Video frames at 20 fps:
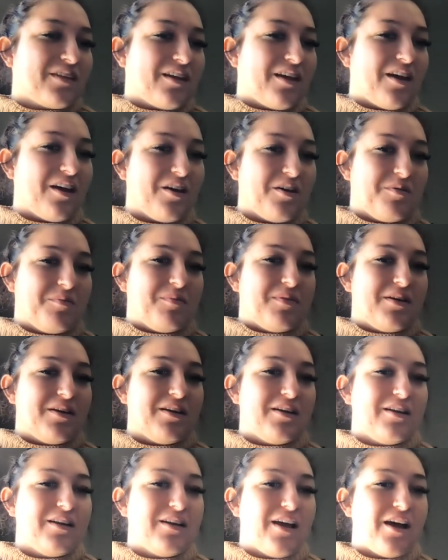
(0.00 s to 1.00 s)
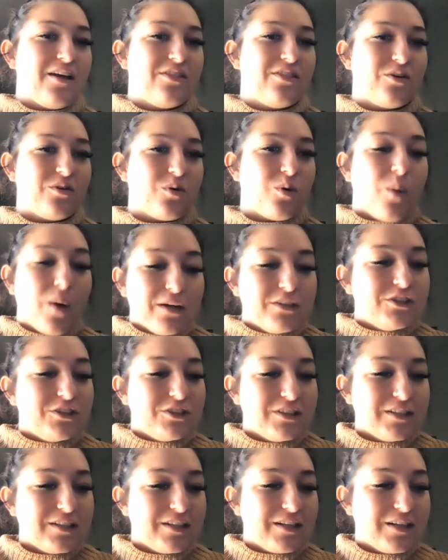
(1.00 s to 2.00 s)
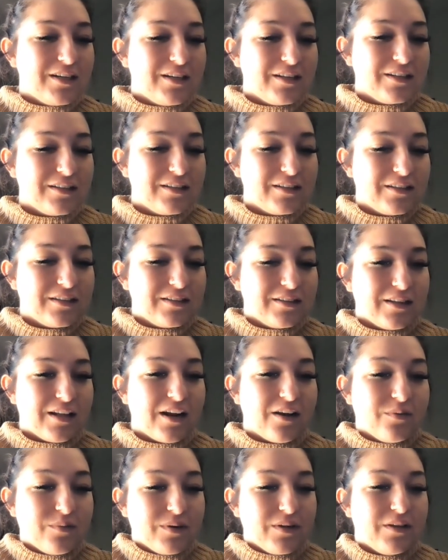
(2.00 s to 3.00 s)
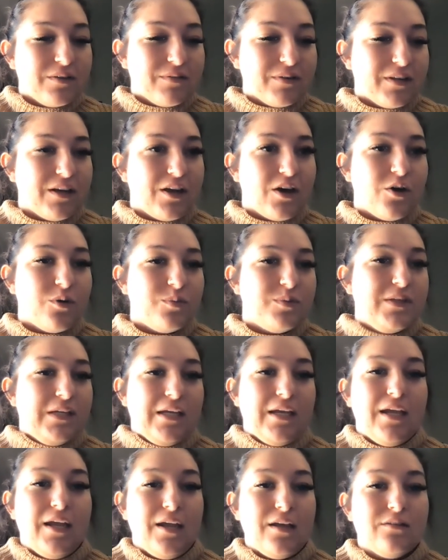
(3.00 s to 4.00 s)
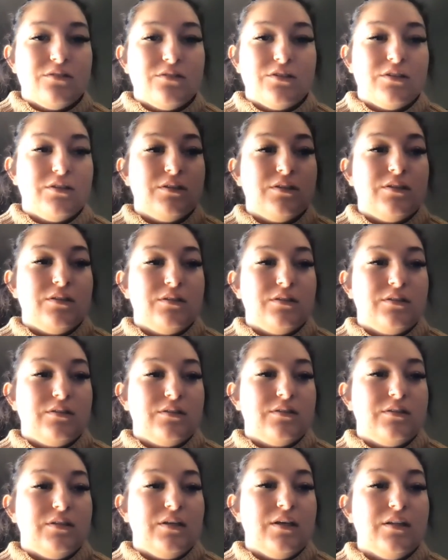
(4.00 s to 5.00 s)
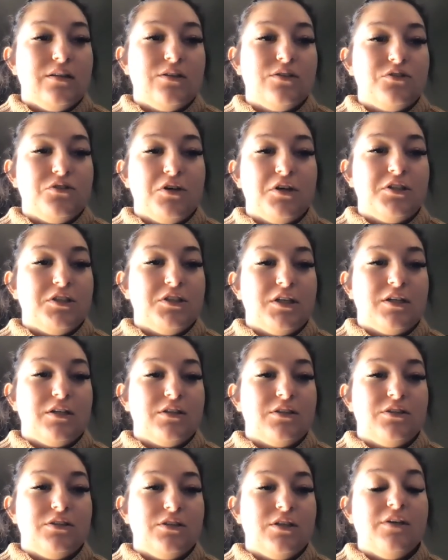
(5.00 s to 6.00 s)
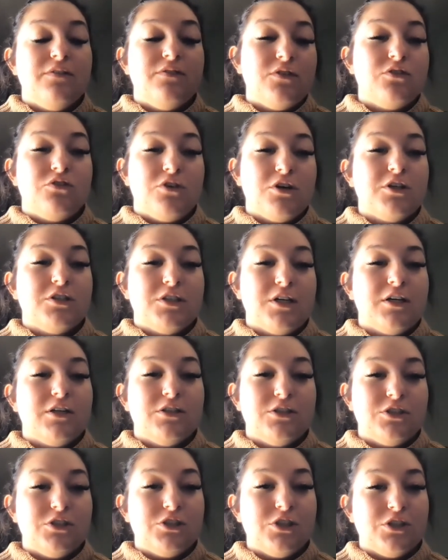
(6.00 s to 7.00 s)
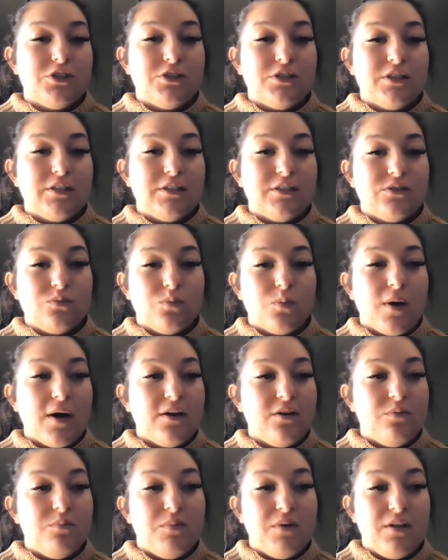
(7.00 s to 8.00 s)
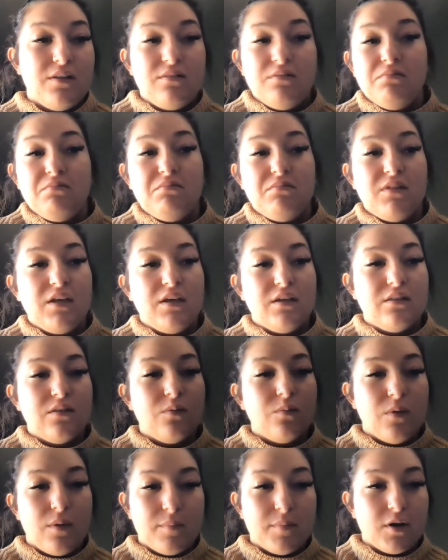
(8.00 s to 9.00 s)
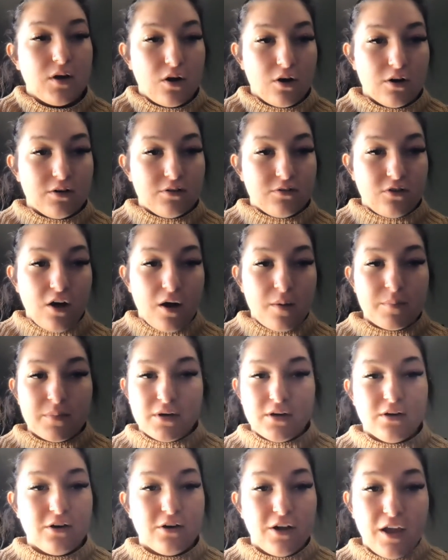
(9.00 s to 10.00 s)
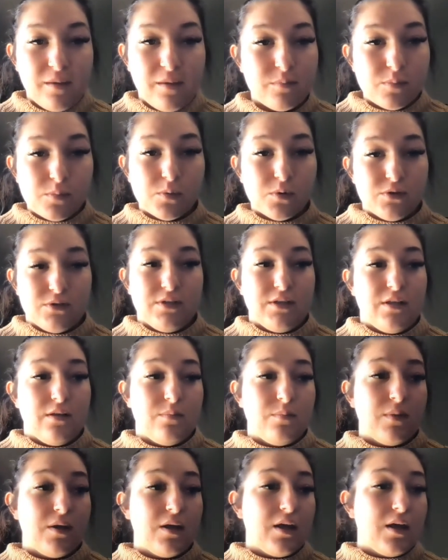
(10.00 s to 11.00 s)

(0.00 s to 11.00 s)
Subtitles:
The question that I really, really hope to get answered in this grand challenge, if this grand challenge is chosen, is why do men think that women aren't as competent or capable as them?